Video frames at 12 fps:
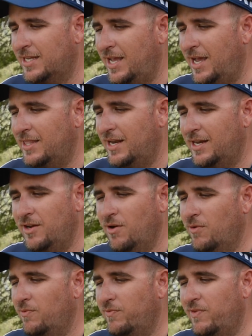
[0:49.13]
a guy that I
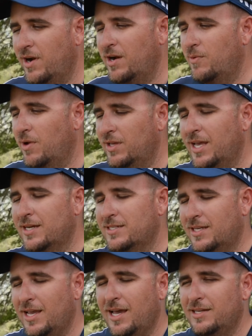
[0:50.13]
know very well. He
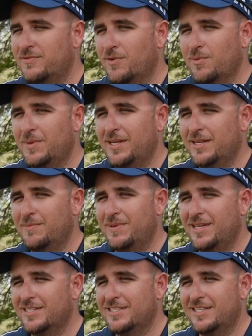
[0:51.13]
actually caddies for me in
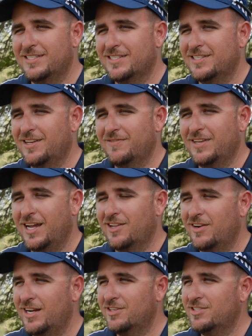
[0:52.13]
PNCs and stuff,
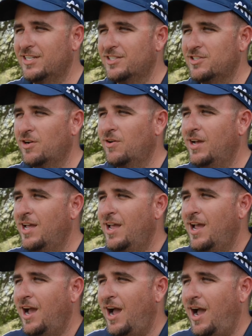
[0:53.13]
Tyler Anderson, and so
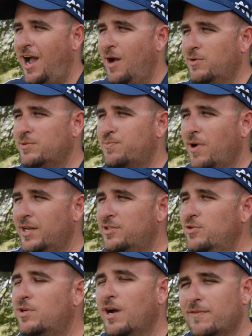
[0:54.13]
I was probably
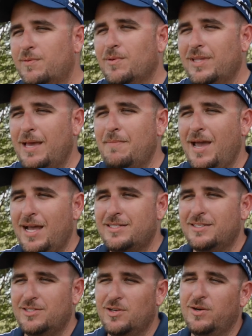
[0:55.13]
too comfortable in that
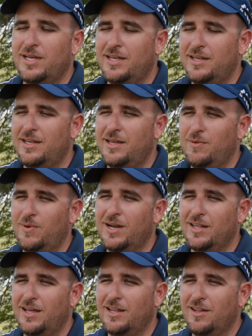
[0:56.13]
match, and so it
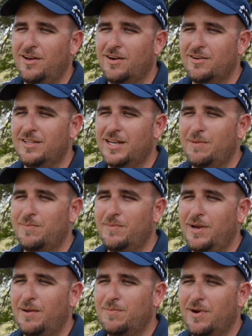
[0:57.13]
went a lot longer than
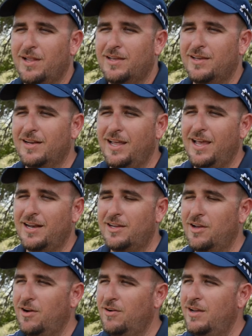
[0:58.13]
I probably could have had it
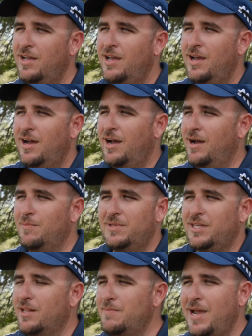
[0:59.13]
go. But
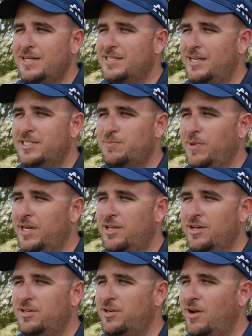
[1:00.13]
the other match, I just played
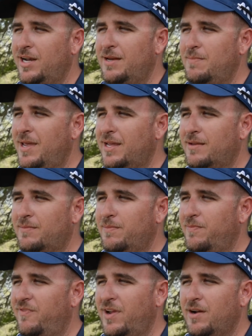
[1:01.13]
good. I didn't make
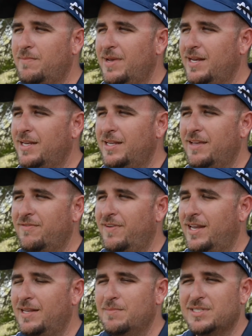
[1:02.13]
very many, if
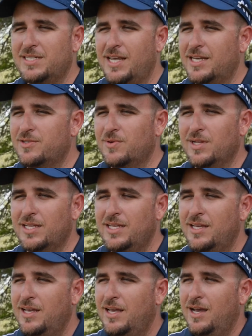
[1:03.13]
any, mistakes really.
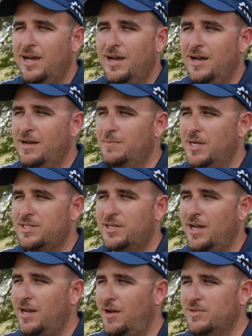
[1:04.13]
I
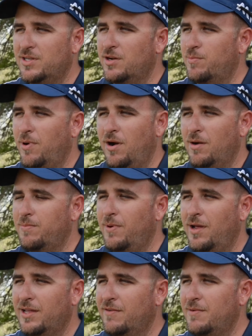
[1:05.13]
was under par
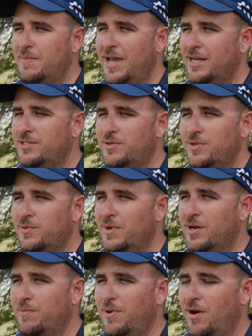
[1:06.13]
probably every match, 2 or 3
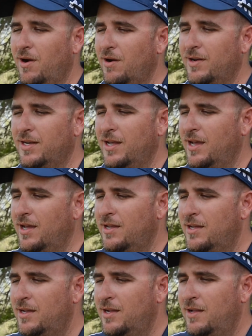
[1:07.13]
under par, and
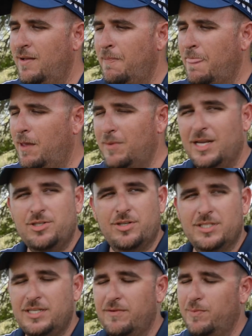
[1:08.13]
as you
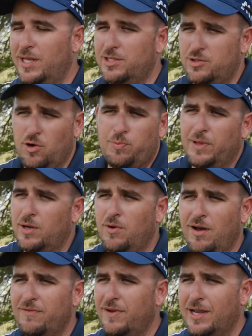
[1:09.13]
can see by the stroke play
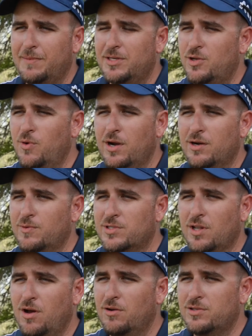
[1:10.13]
qualifying, 2 under was
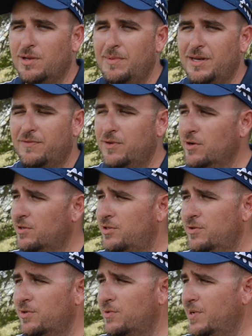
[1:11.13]
low. So if you're
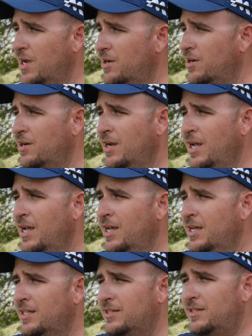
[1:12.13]
2 or 3 under,
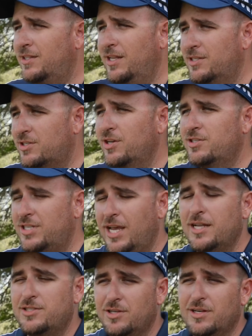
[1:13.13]
it's a good
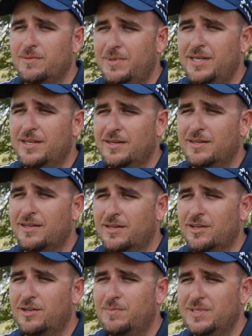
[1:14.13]
chance you're going to be in
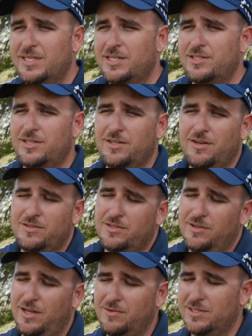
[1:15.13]
a good position.
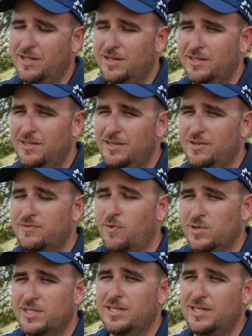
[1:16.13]
So I was lucky. I was
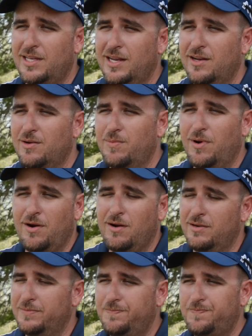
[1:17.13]
fortunate to get under par